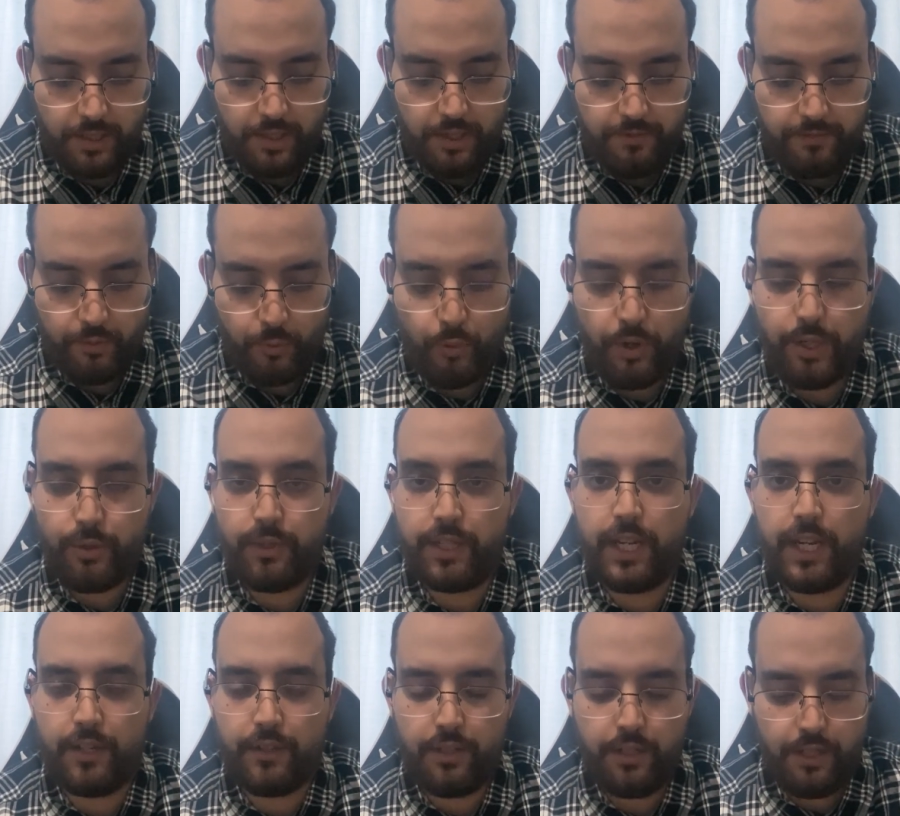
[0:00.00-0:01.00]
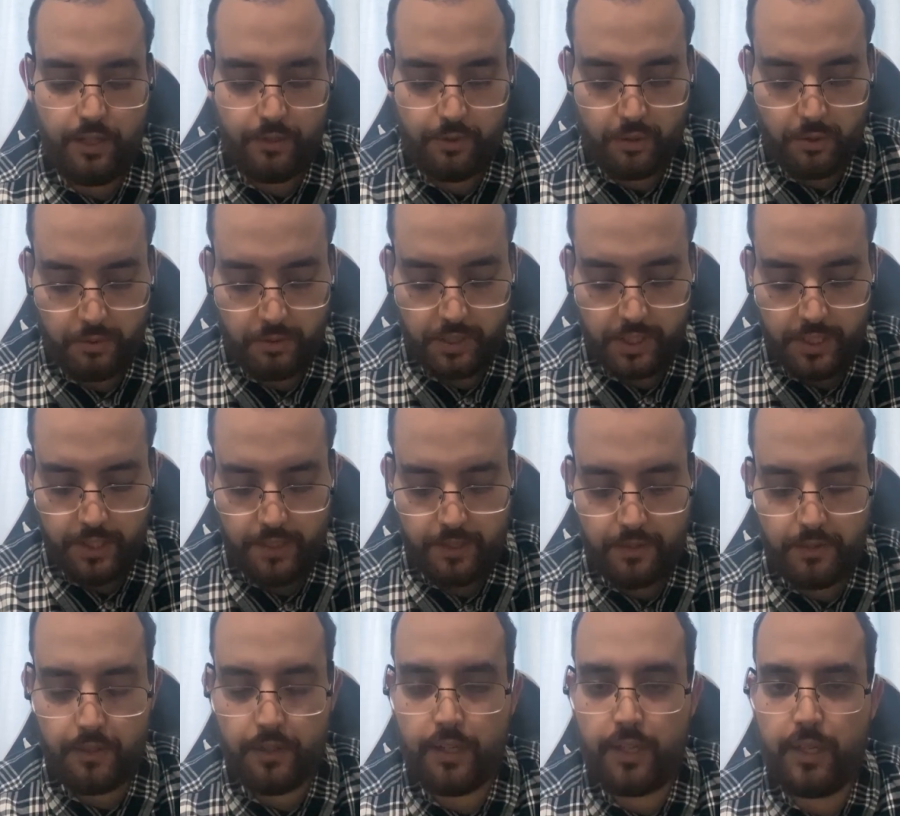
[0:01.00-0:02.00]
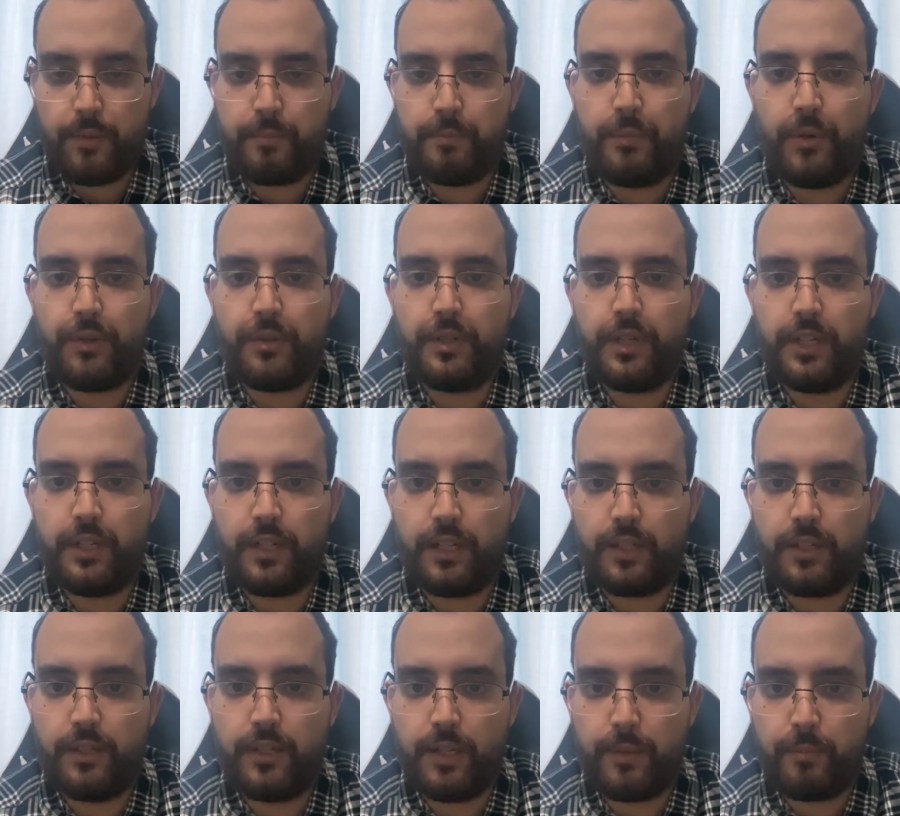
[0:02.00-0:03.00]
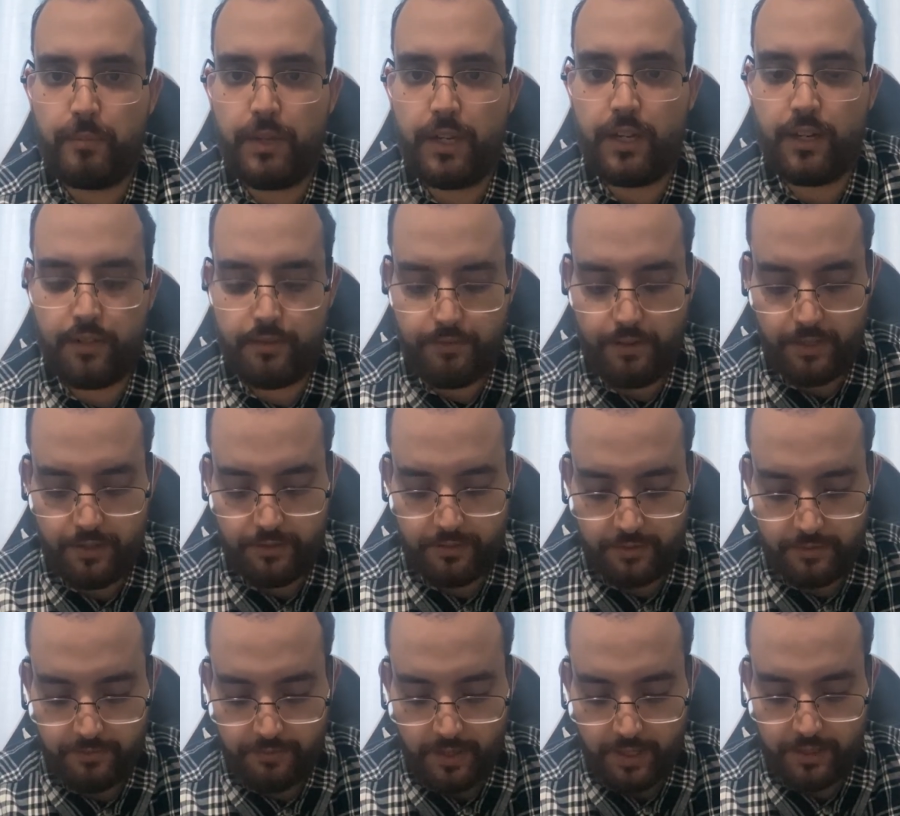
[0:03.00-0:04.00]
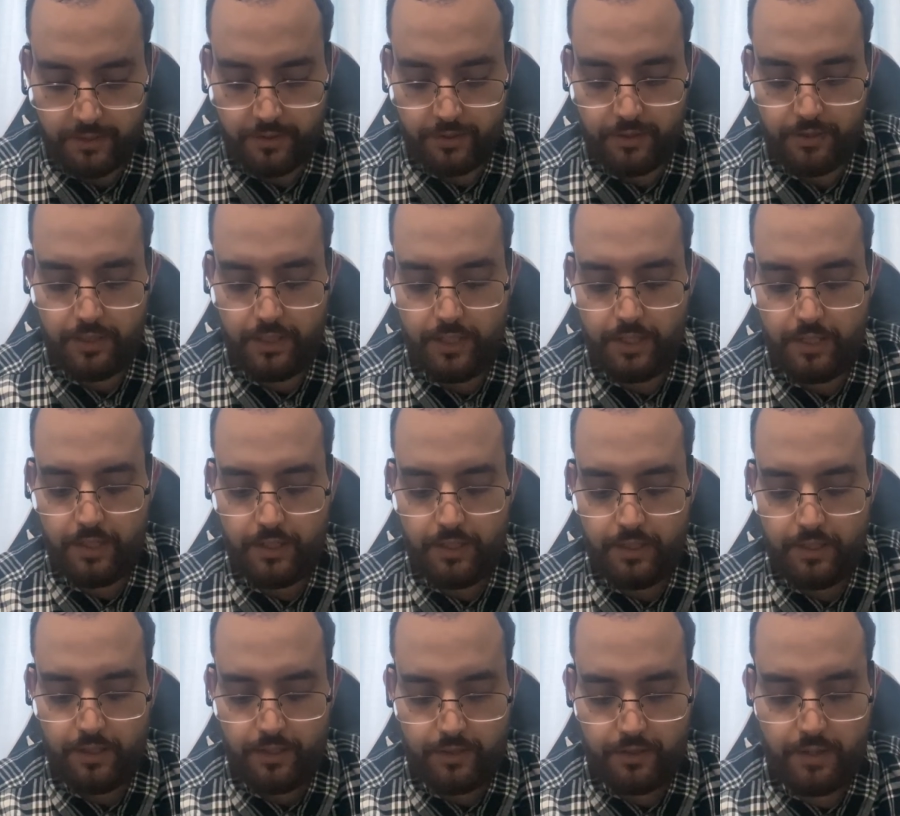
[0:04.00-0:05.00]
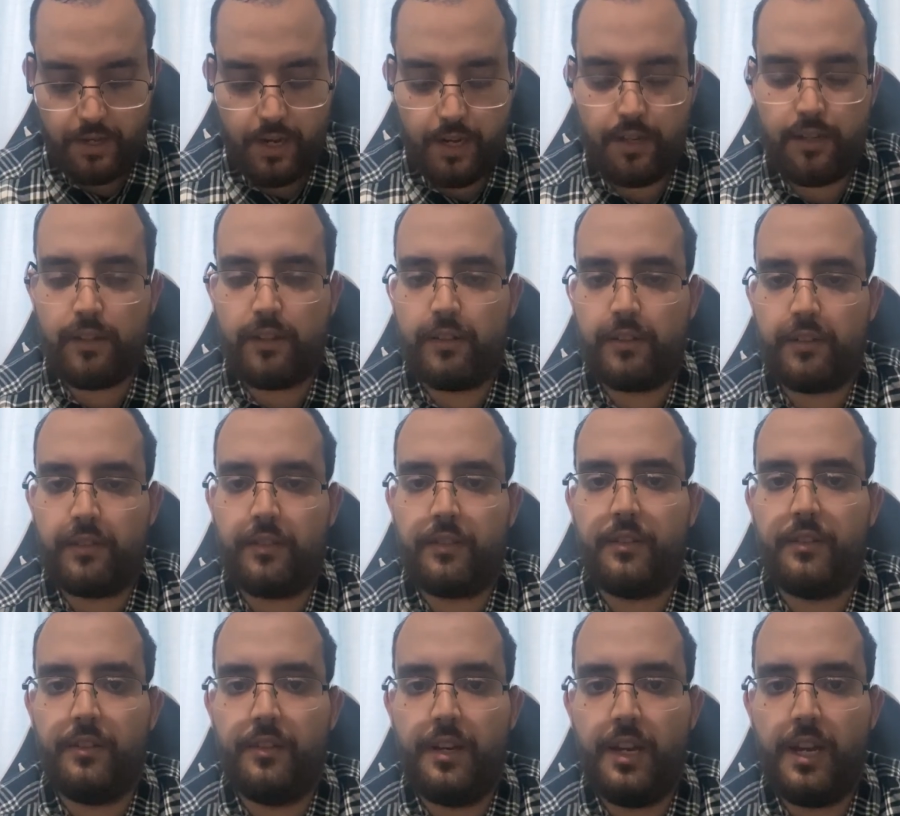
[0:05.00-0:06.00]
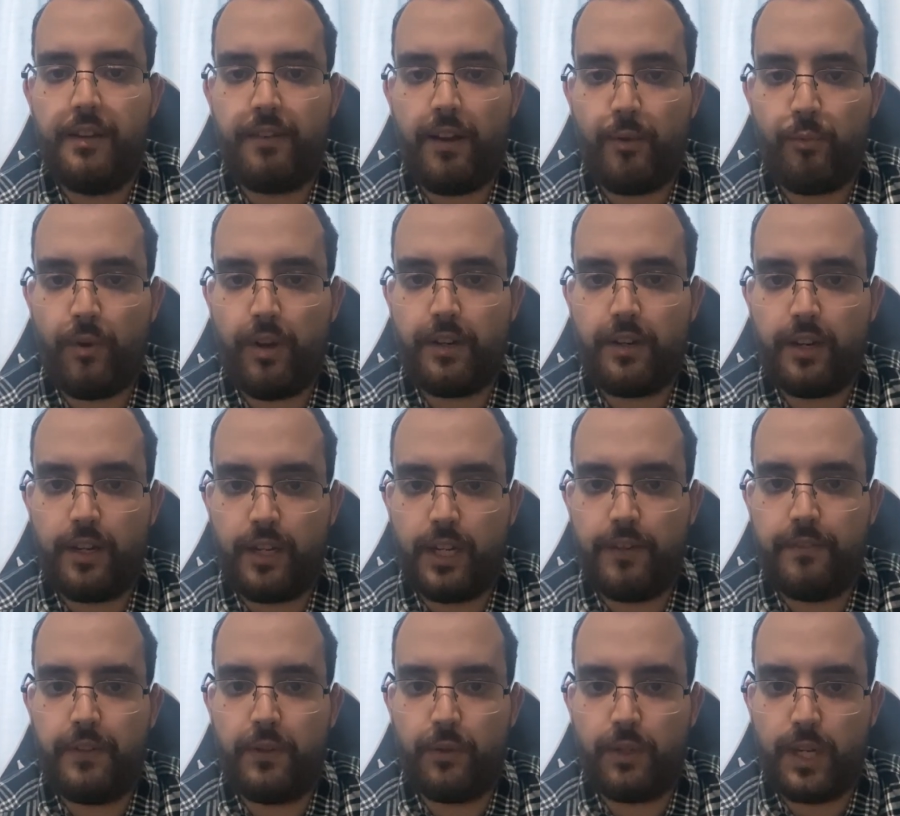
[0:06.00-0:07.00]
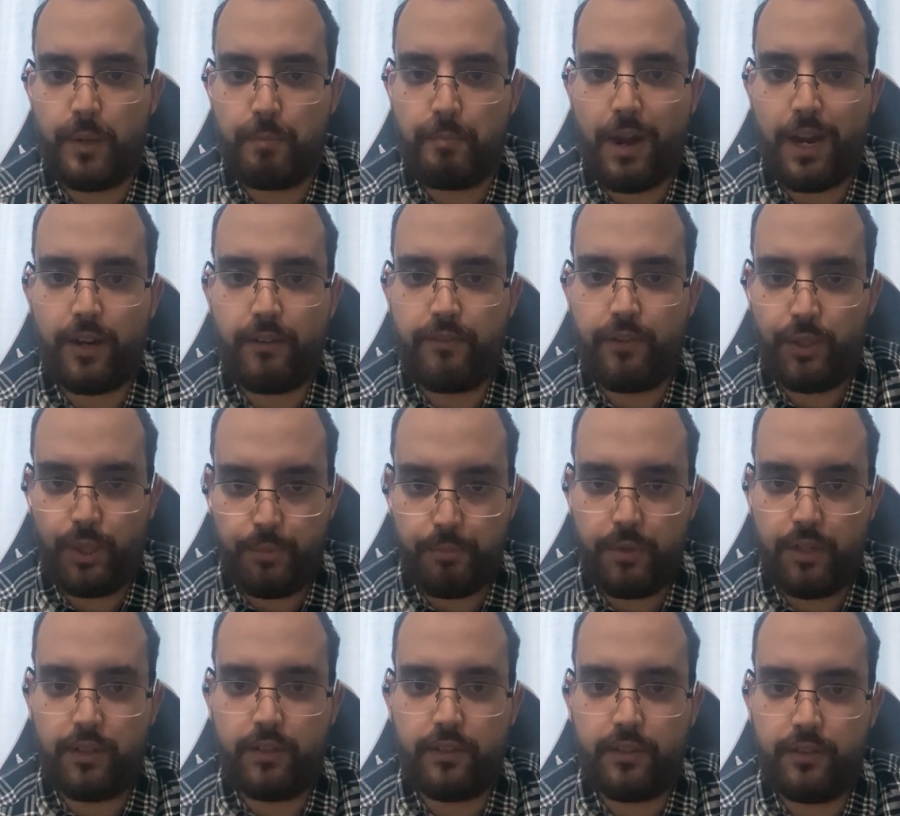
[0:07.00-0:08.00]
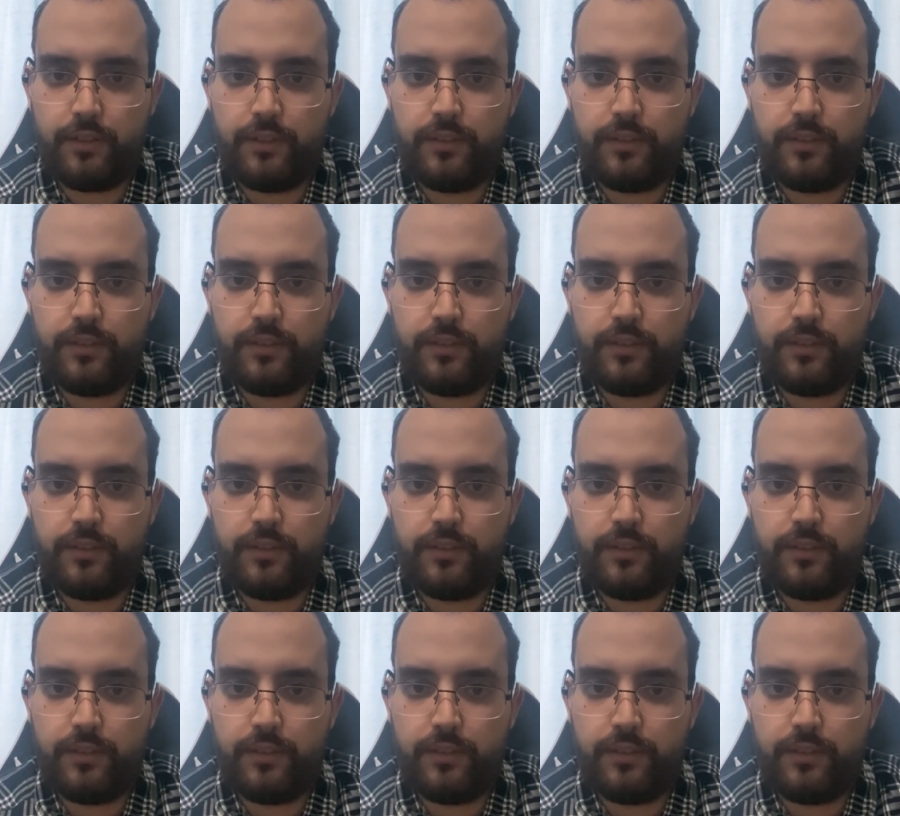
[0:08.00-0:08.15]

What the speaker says: for what you get. So if budget is the biggest factor, then D5 Render give you the bang for your buck.